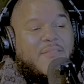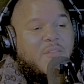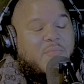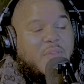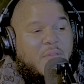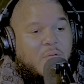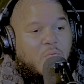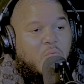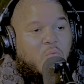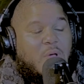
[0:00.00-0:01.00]
be
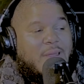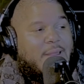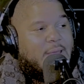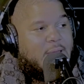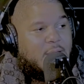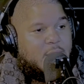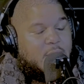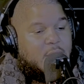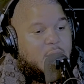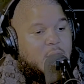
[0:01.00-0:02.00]
willing
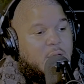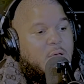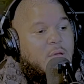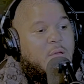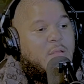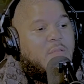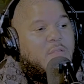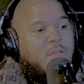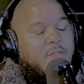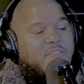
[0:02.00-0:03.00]

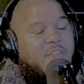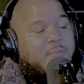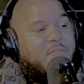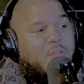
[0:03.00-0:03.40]
to. You ever seen the movie The